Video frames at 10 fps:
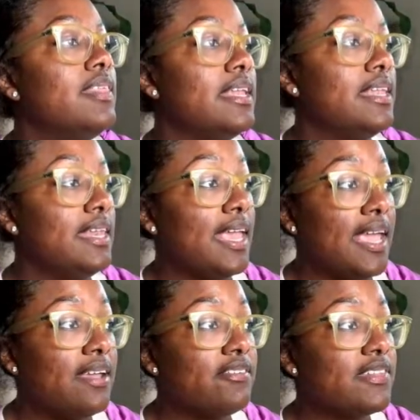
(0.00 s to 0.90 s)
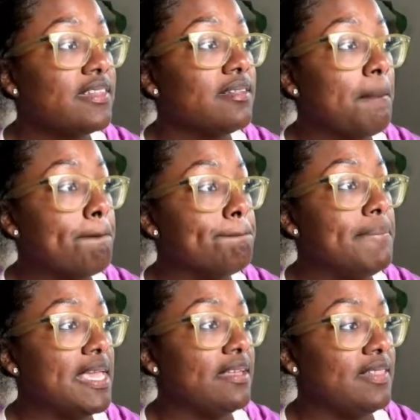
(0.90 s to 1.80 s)
The next
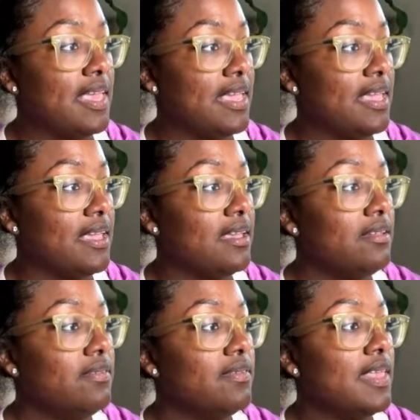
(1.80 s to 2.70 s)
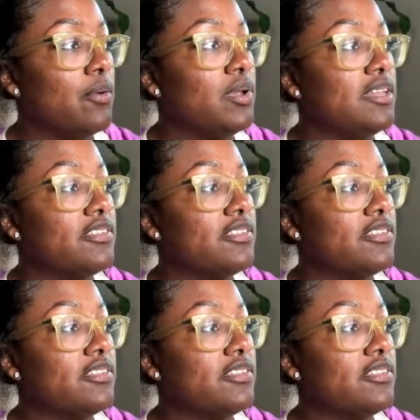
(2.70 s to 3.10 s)
big thing that we